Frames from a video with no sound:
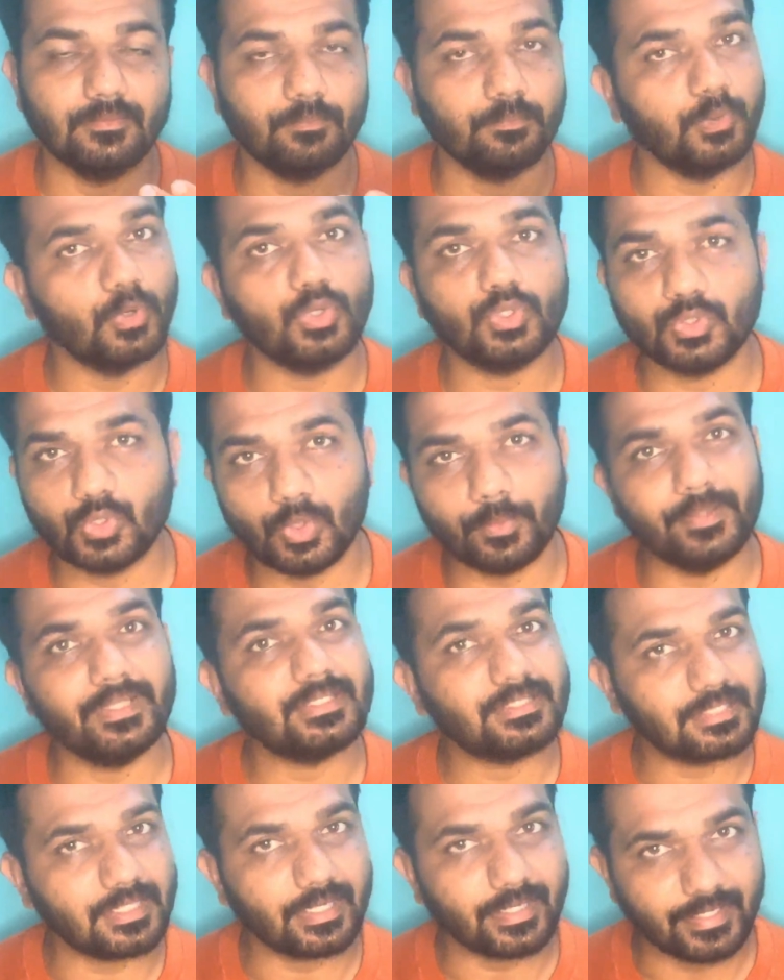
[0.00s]
both
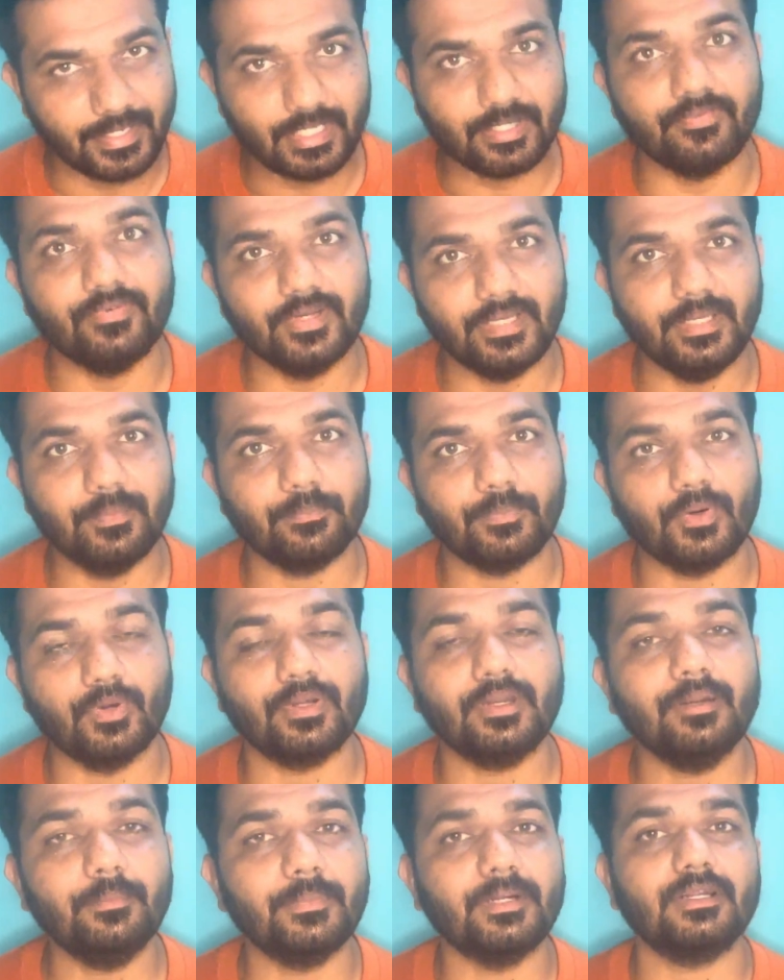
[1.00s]
domains are equally important,